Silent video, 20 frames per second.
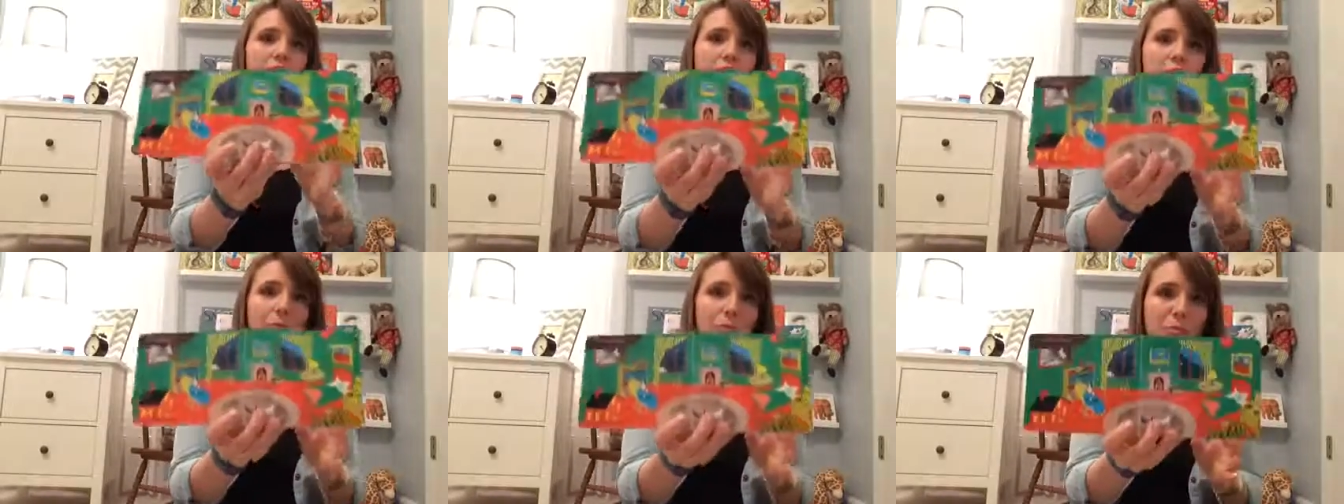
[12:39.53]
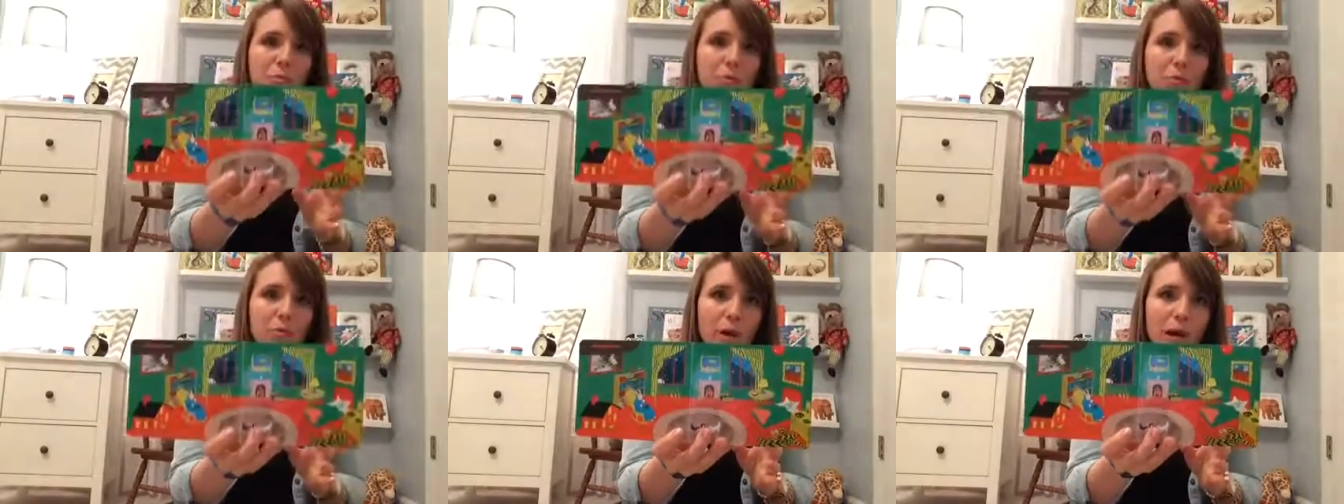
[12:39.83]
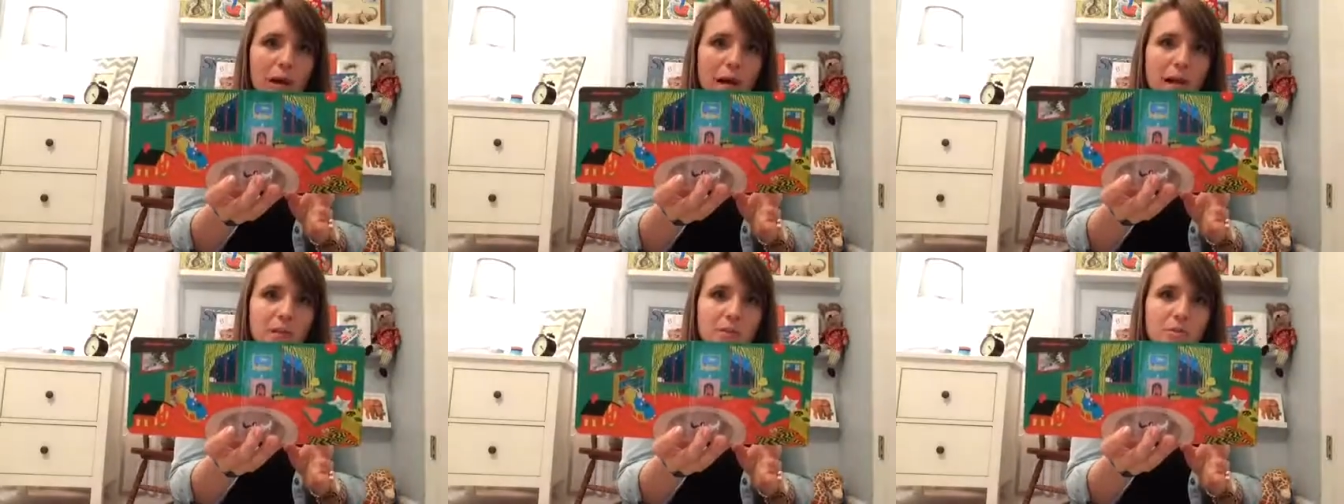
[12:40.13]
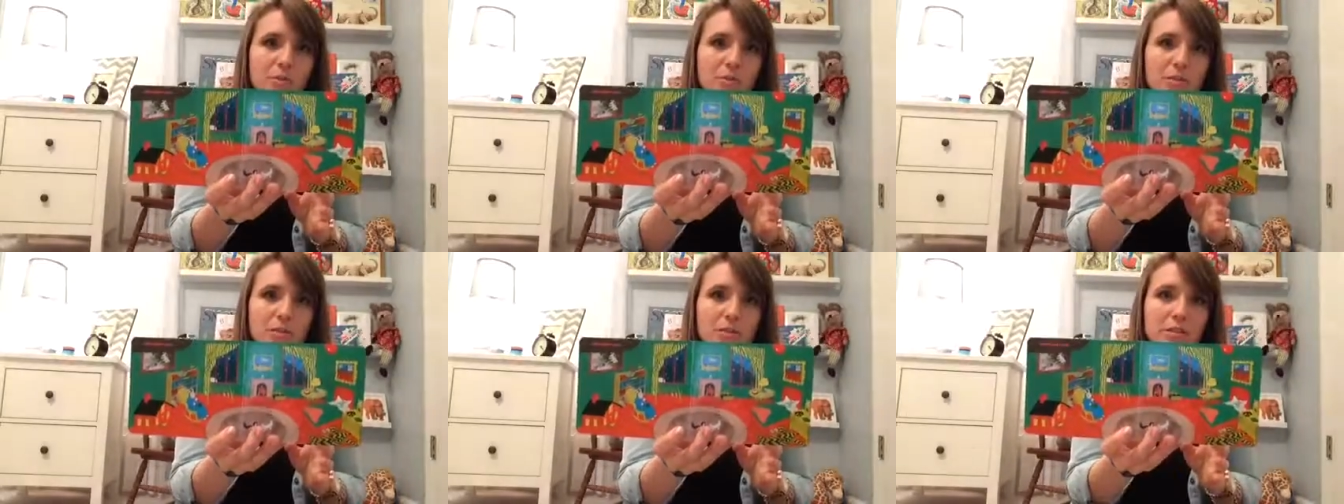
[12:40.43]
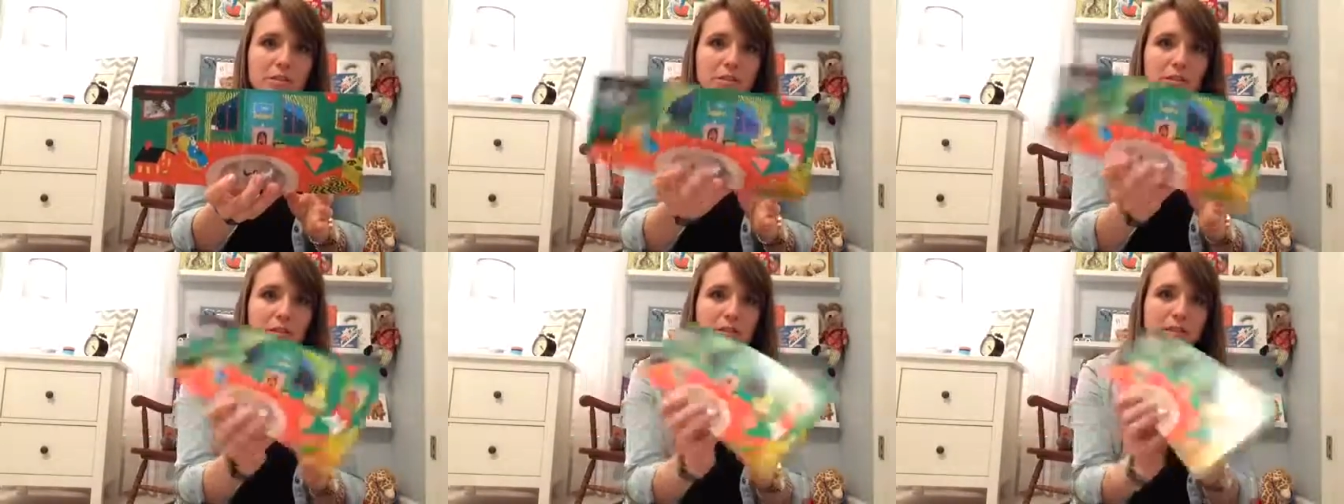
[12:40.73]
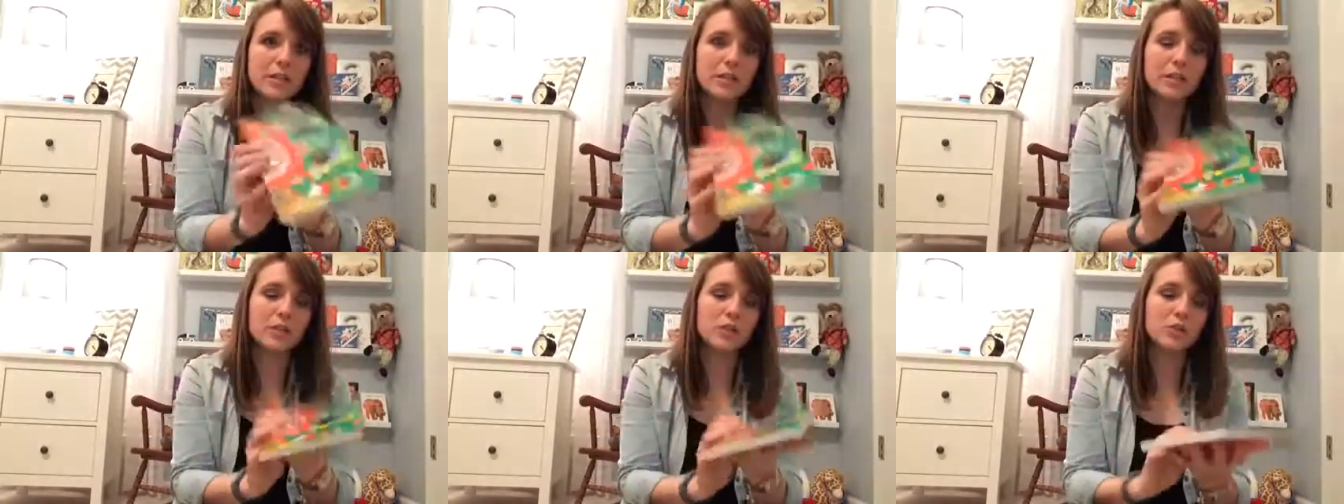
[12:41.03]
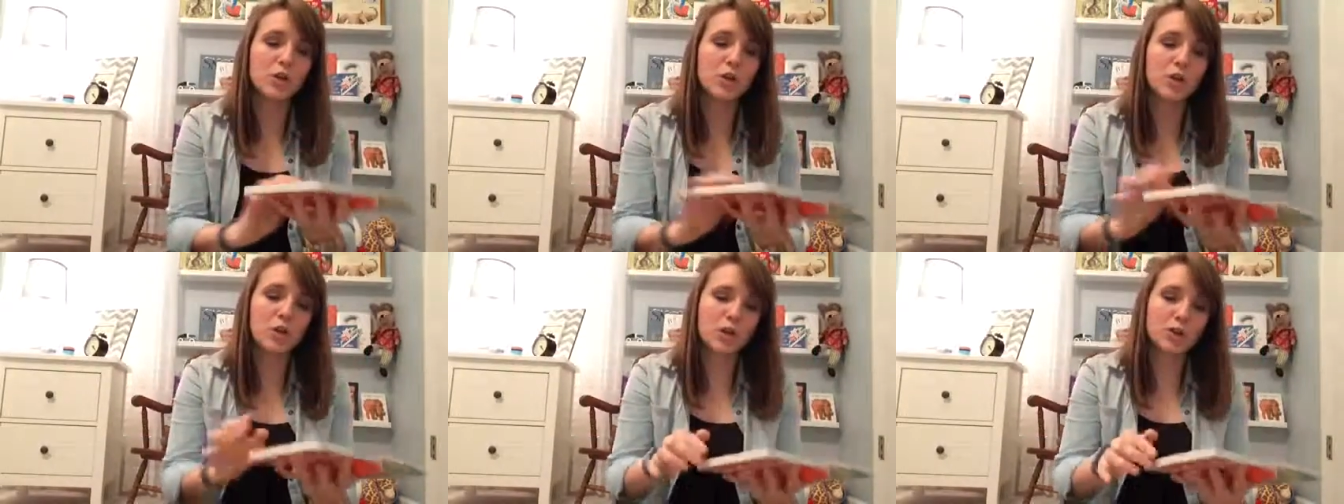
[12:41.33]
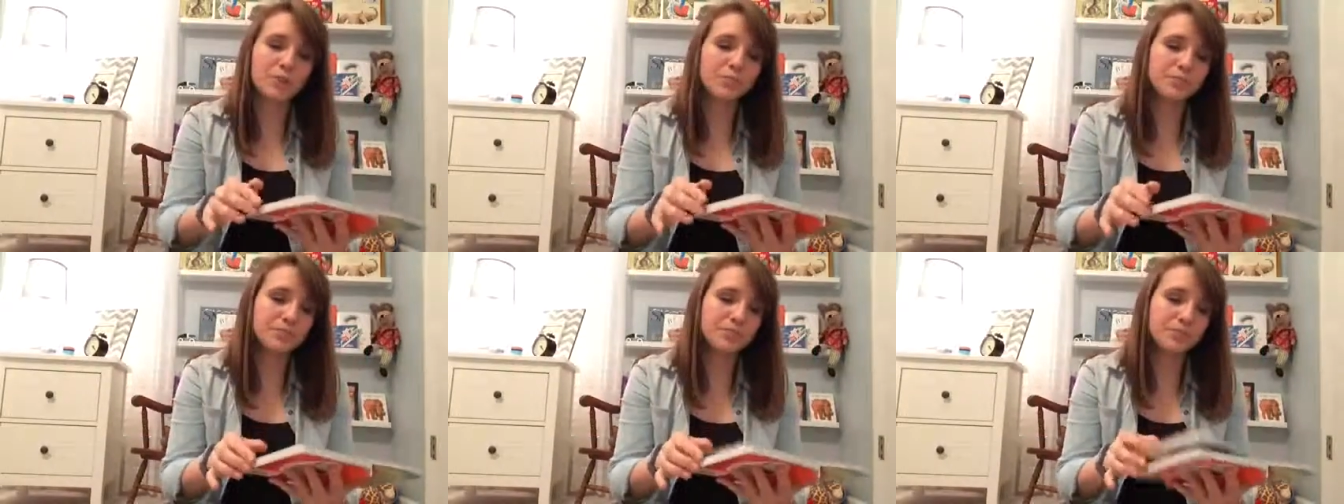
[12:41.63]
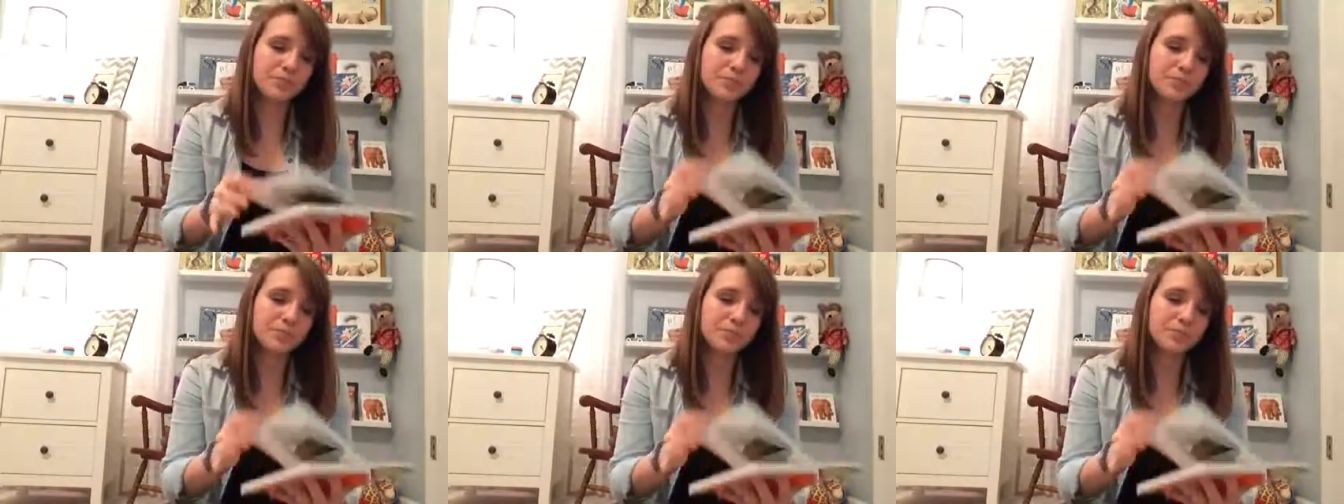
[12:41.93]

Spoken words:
The room gradually starts getting darker